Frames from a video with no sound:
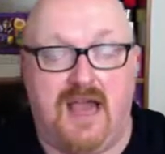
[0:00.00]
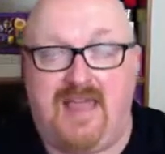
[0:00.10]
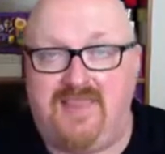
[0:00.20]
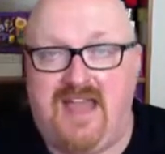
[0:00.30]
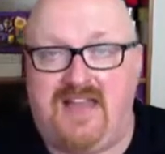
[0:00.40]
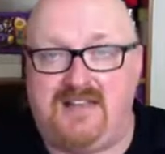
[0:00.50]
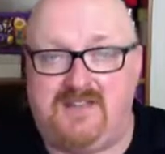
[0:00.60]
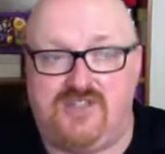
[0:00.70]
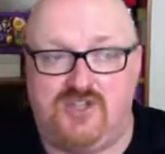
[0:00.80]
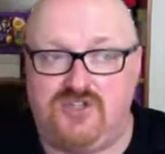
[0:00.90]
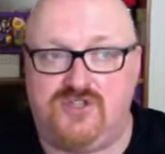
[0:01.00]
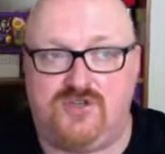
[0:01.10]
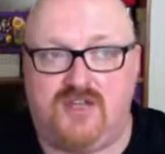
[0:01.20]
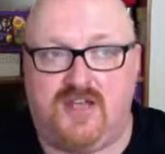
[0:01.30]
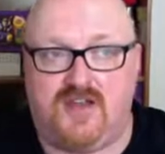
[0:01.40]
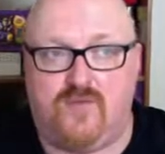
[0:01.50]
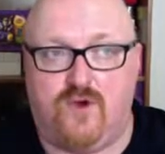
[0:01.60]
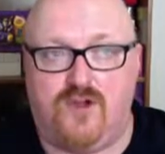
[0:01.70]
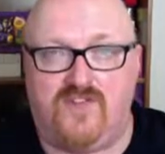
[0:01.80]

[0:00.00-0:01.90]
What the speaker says: and then just kind of word